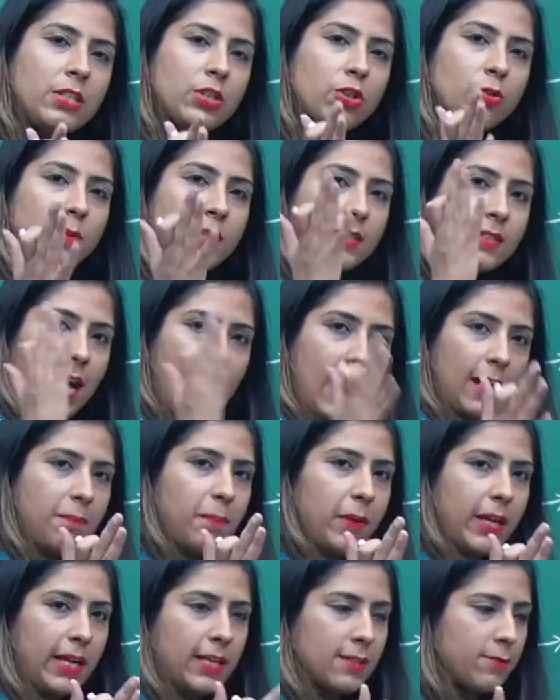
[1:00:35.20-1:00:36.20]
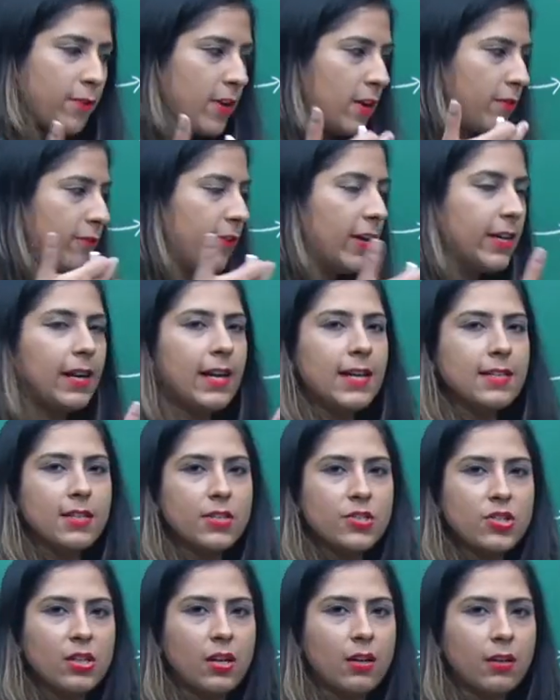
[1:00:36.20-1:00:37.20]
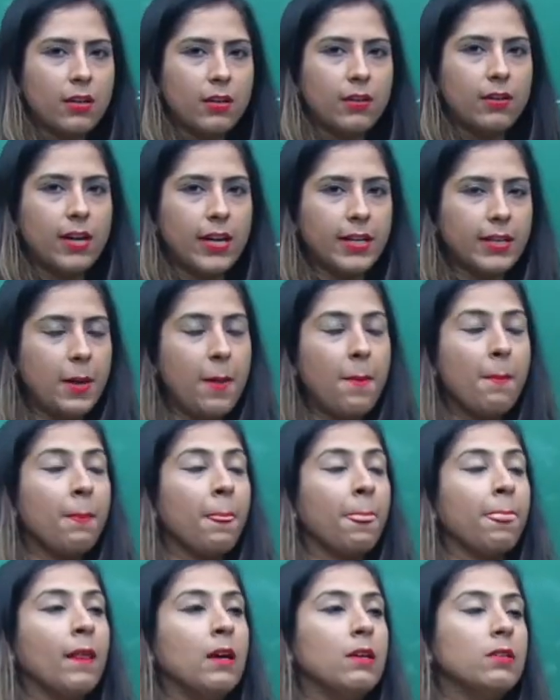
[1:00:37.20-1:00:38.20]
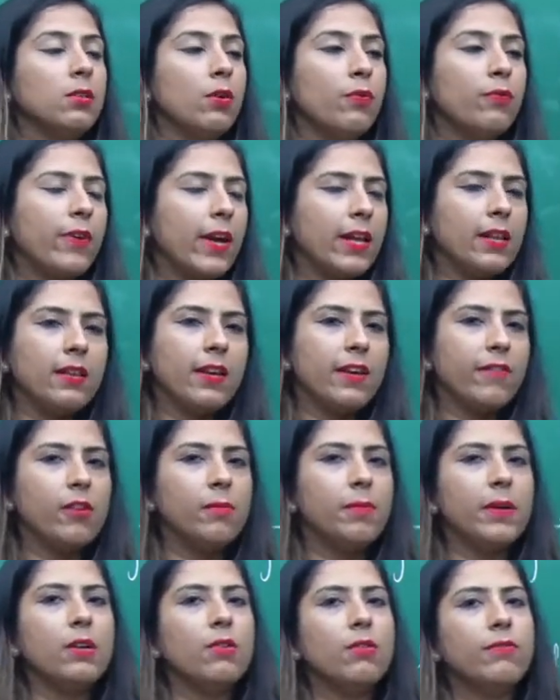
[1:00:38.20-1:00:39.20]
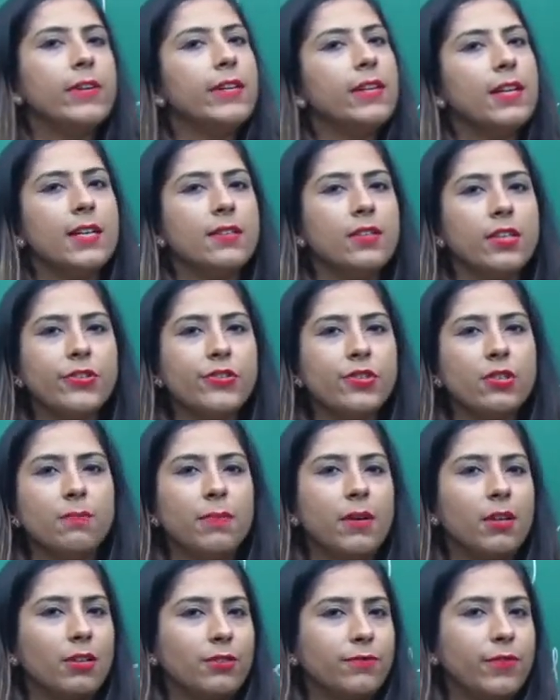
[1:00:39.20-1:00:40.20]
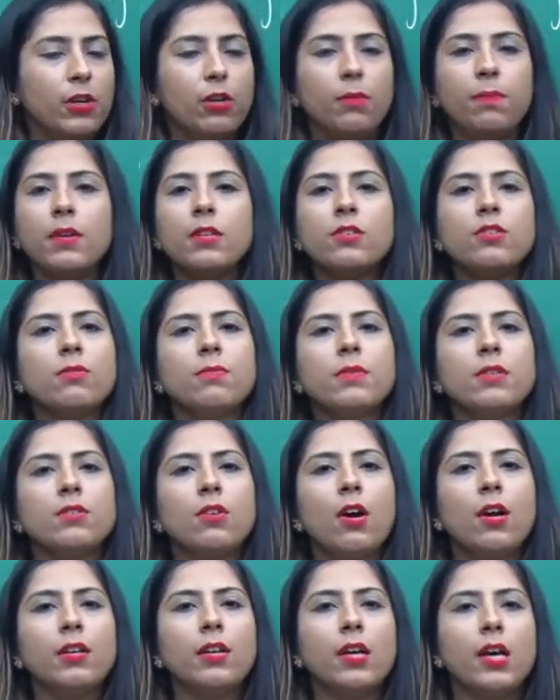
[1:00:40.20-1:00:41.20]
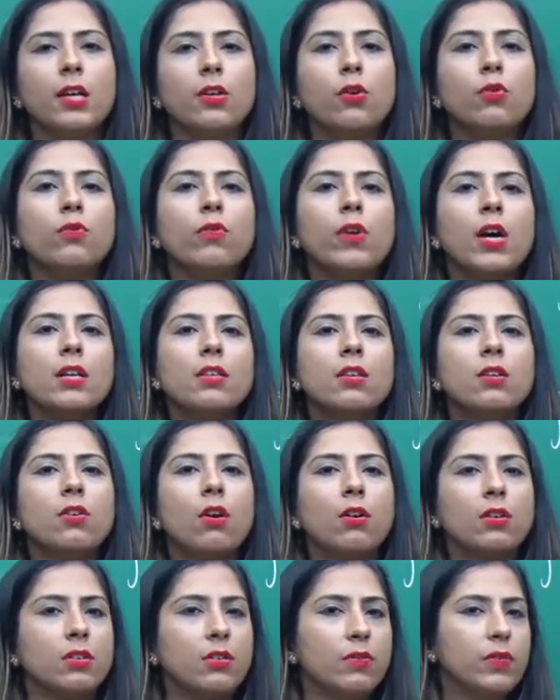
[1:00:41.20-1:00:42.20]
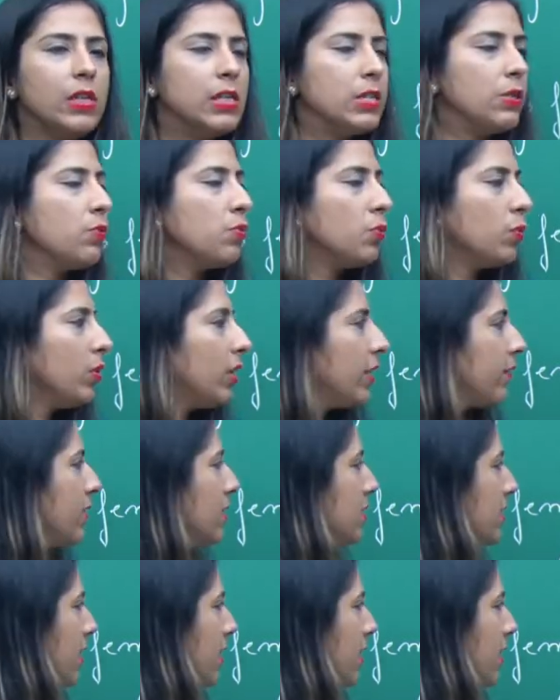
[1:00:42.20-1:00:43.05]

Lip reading: tube is that place where fertilization occurs, right? So when there will be no fertilization, because fallopian tube is not there, what the doctor will do, they will